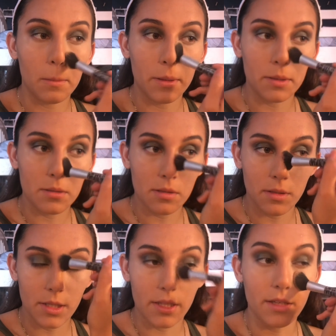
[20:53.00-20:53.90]

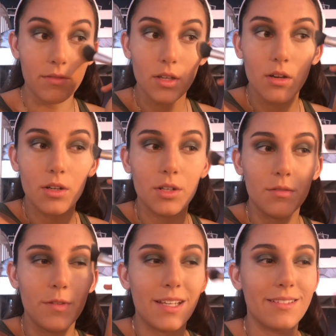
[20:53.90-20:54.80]
easily leave it on
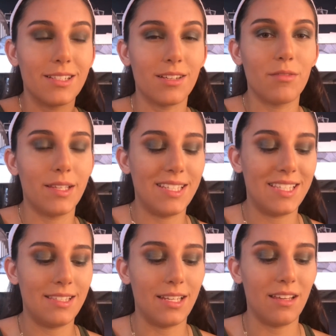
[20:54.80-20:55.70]
your face. It's not really
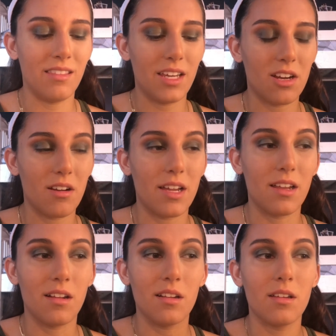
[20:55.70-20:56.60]
sitting there,
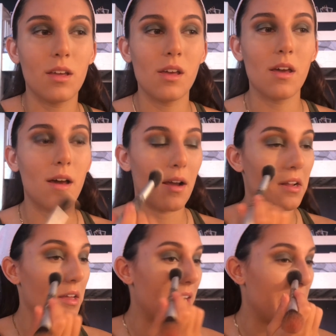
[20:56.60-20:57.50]
and
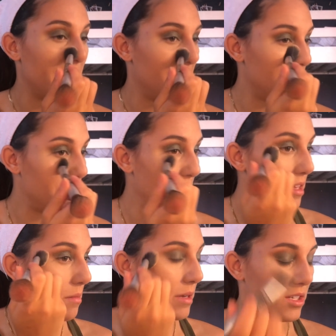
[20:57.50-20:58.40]
I hated
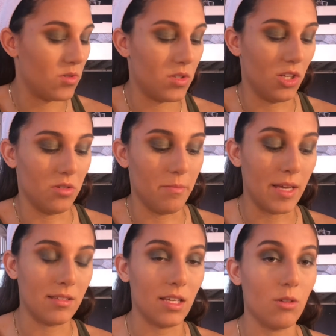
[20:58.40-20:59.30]
baking because it's such a
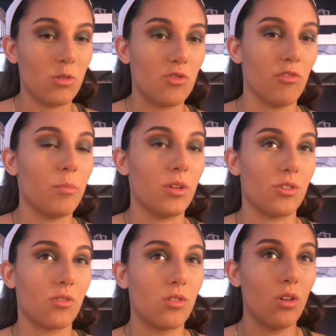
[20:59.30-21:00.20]
mess. Like, it would drip up
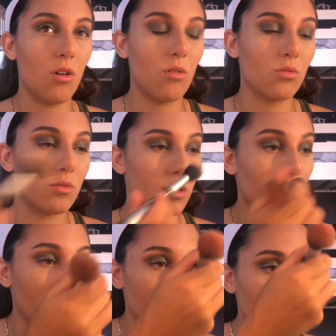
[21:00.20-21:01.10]
your clothes
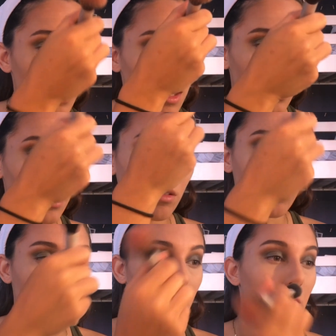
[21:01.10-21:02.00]
and you
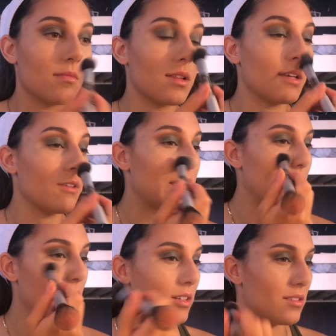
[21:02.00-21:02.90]
have to leave it
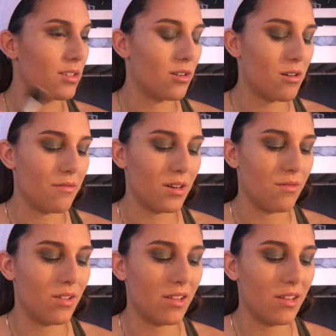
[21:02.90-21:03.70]
there and dust it off, and I feel